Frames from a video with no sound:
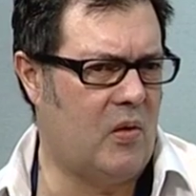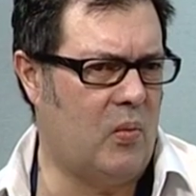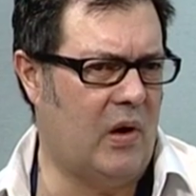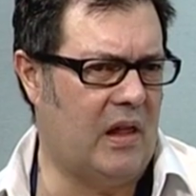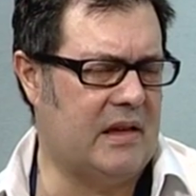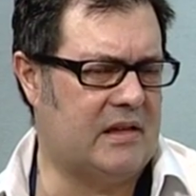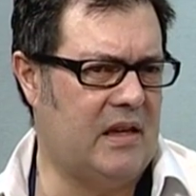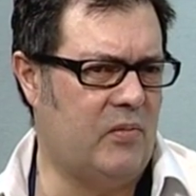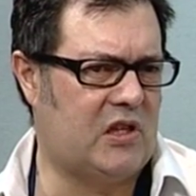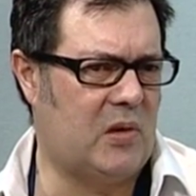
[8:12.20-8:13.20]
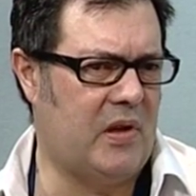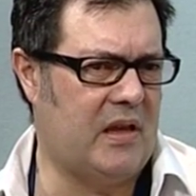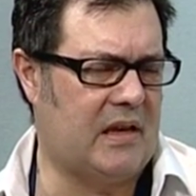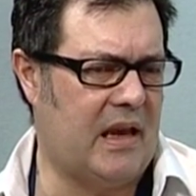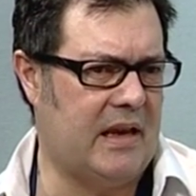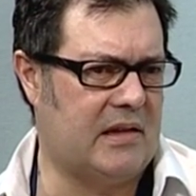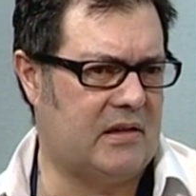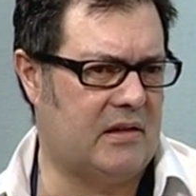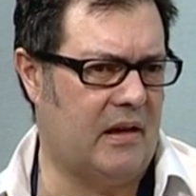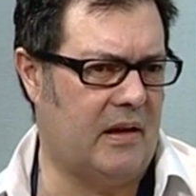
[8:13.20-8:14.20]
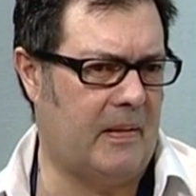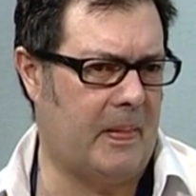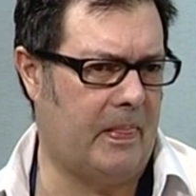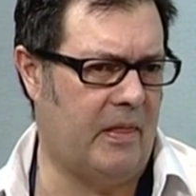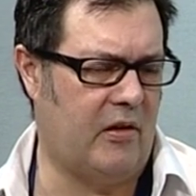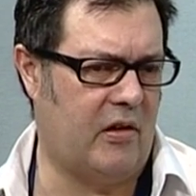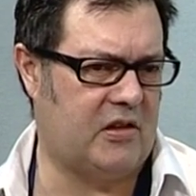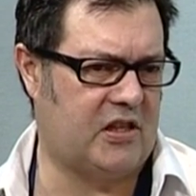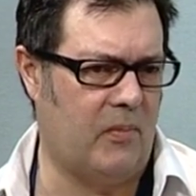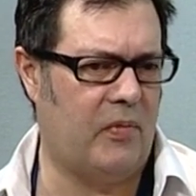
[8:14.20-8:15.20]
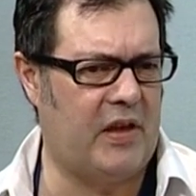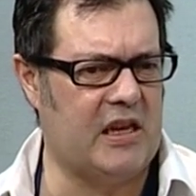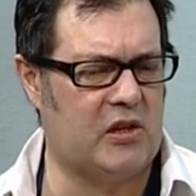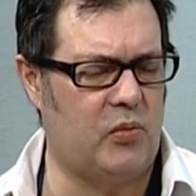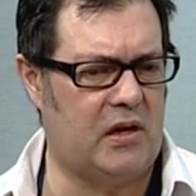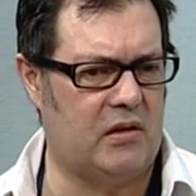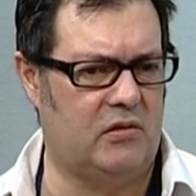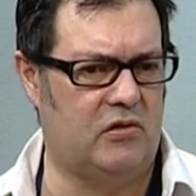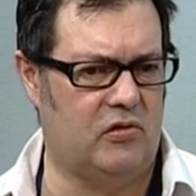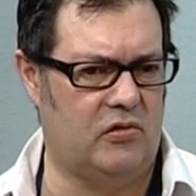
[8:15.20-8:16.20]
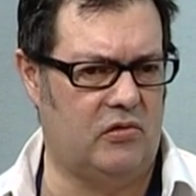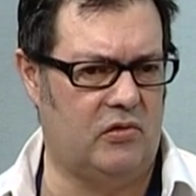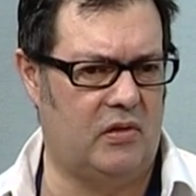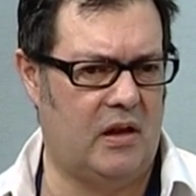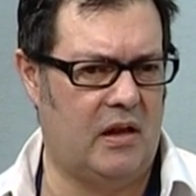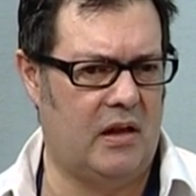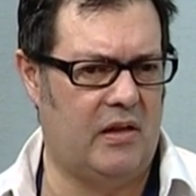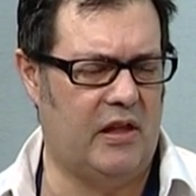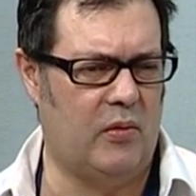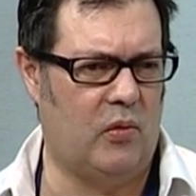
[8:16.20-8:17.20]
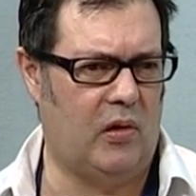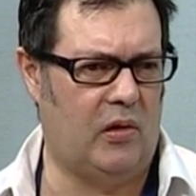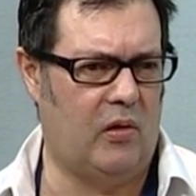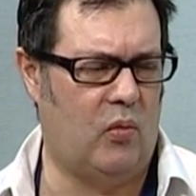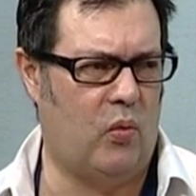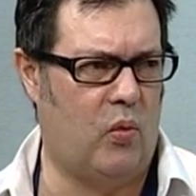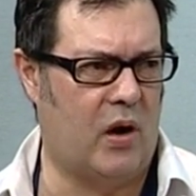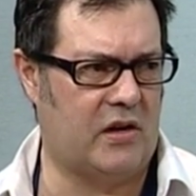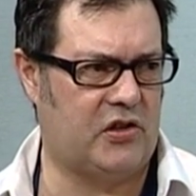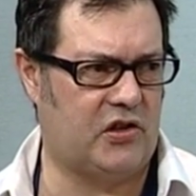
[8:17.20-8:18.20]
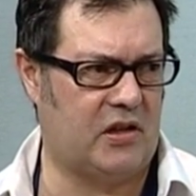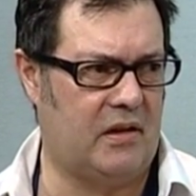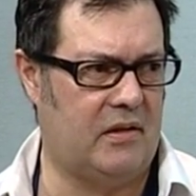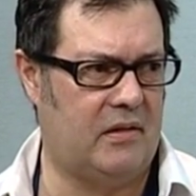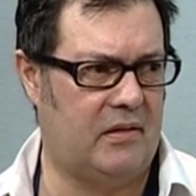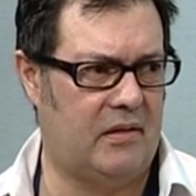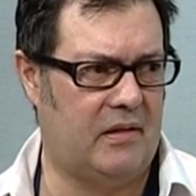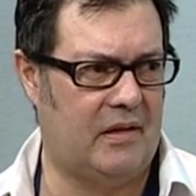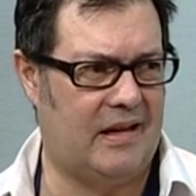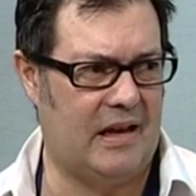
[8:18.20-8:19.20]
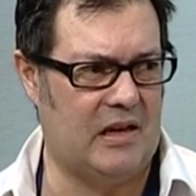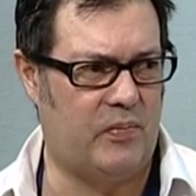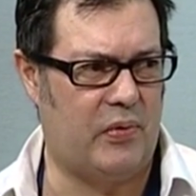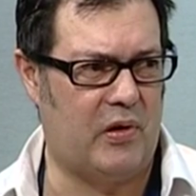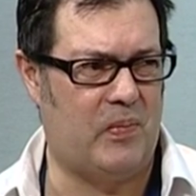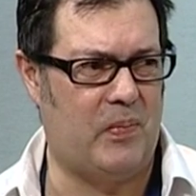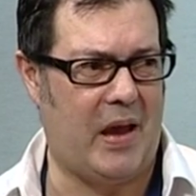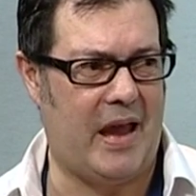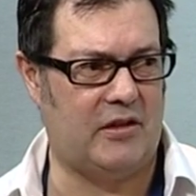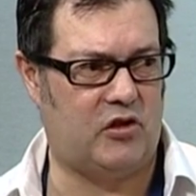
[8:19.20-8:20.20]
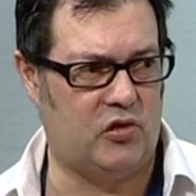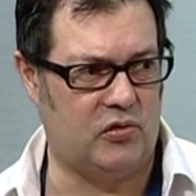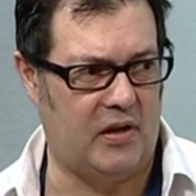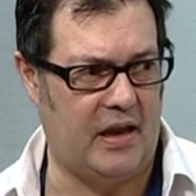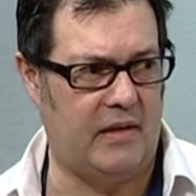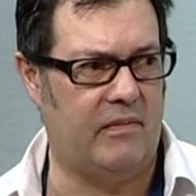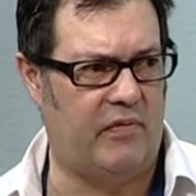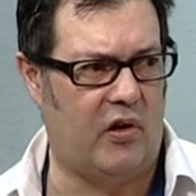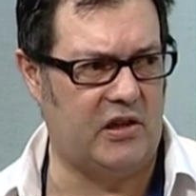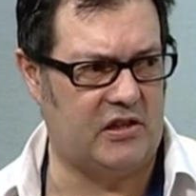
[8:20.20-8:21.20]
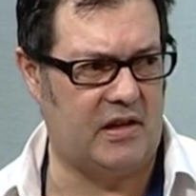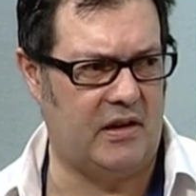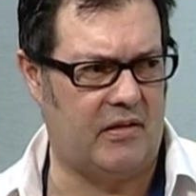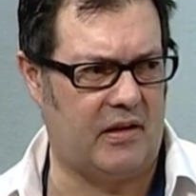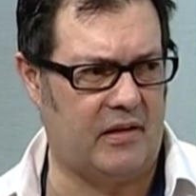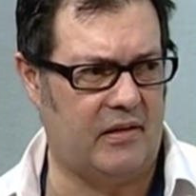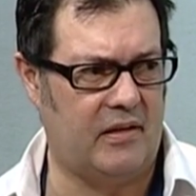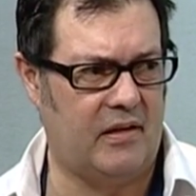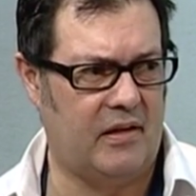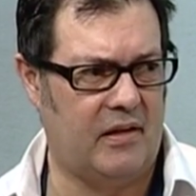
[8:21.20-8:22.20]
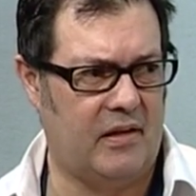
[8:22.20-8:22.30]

Well, it seems to be the case that there are some things we can do that will worsen and perpetuate voice hearing. Right.